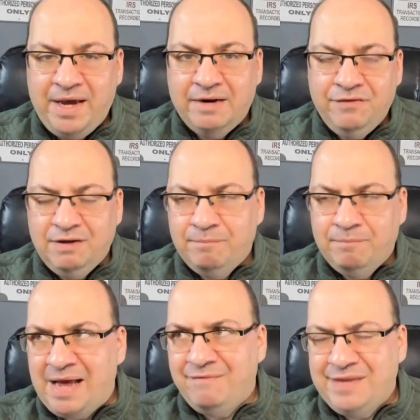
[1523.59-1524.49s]
I think
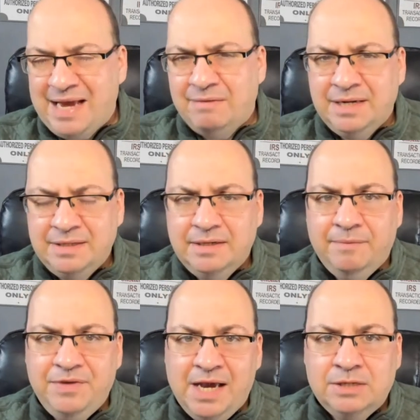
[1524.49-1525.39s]
Batten Down ended up
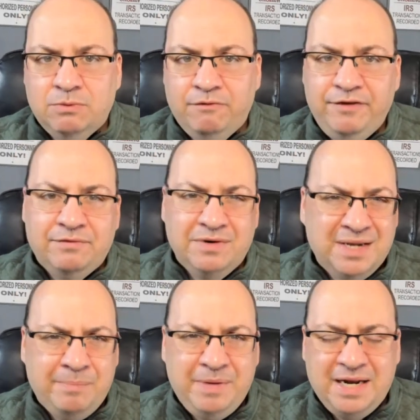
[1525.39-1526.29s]
the actual favorite and
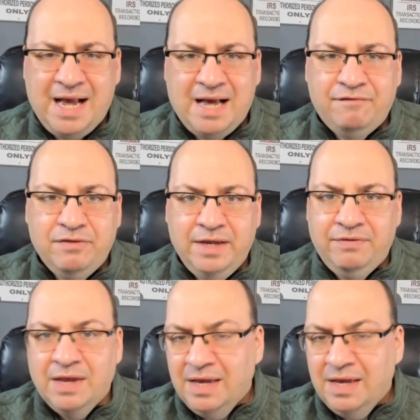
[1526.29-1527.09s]
got beat a half length